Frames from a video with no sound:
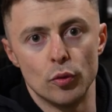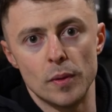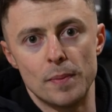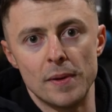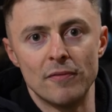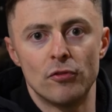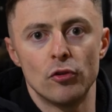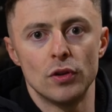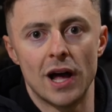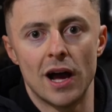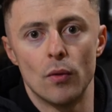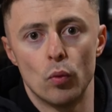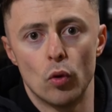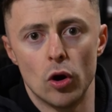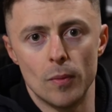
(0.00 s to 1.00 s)
we've been through
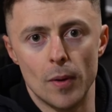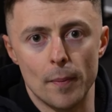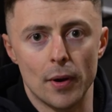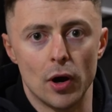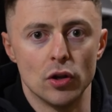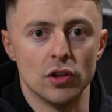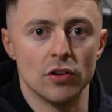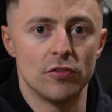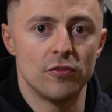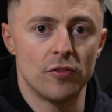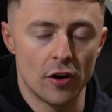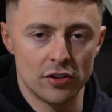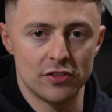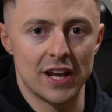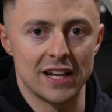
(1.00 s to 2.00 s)
that warm up on the
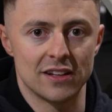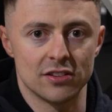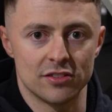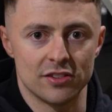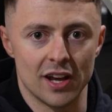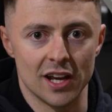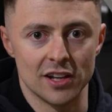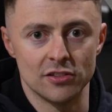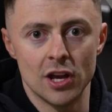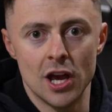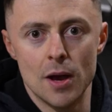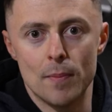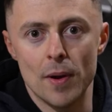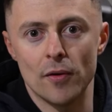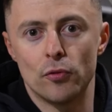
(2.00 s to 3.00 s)
first exercise,
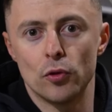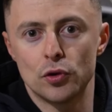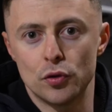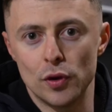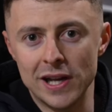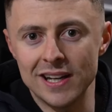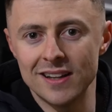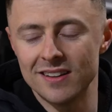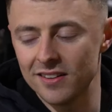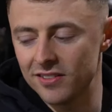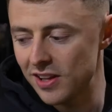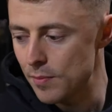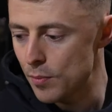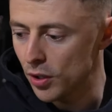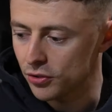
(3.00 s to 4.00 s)
but if we're training the
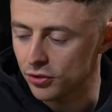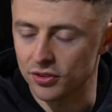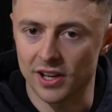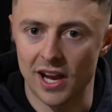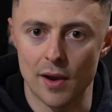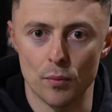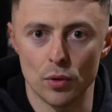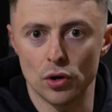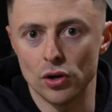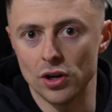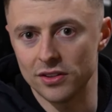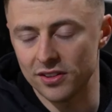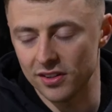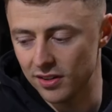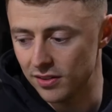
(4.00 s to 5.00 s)
same muscles again, we're
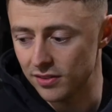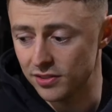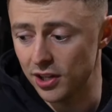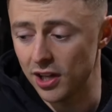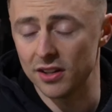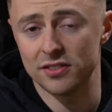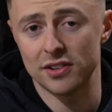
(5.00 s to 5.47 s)
going to a